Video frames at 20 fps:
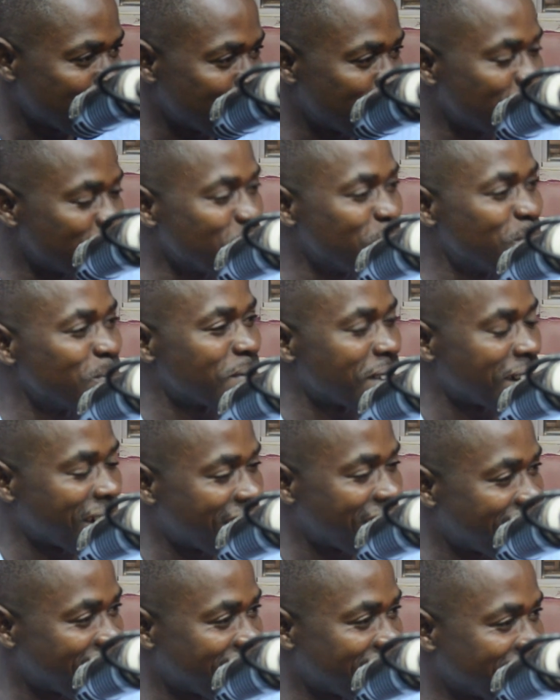who you
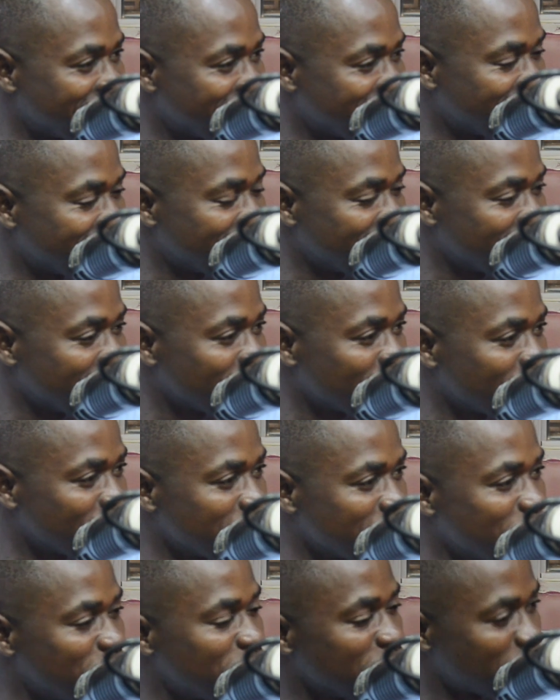are
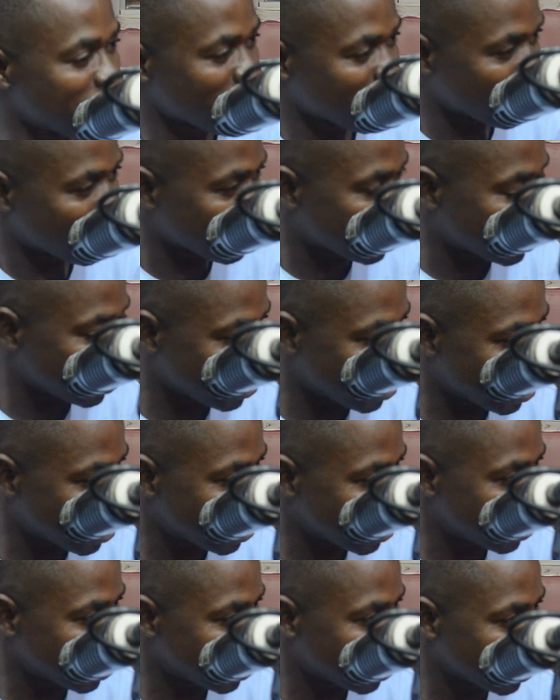when people are not there,
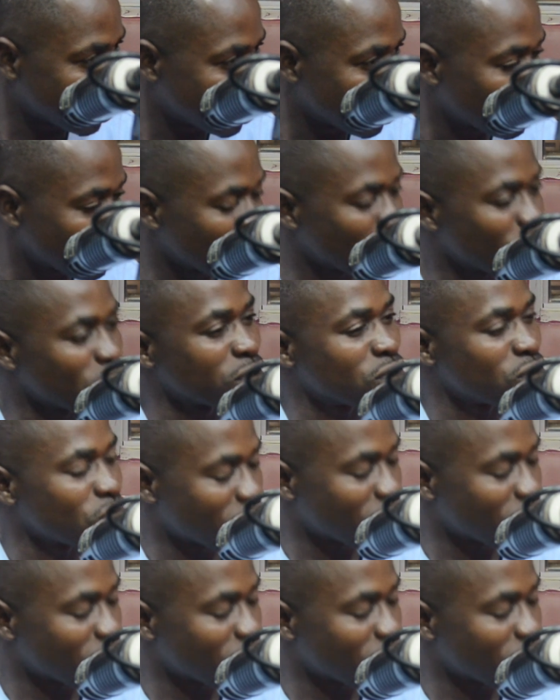what you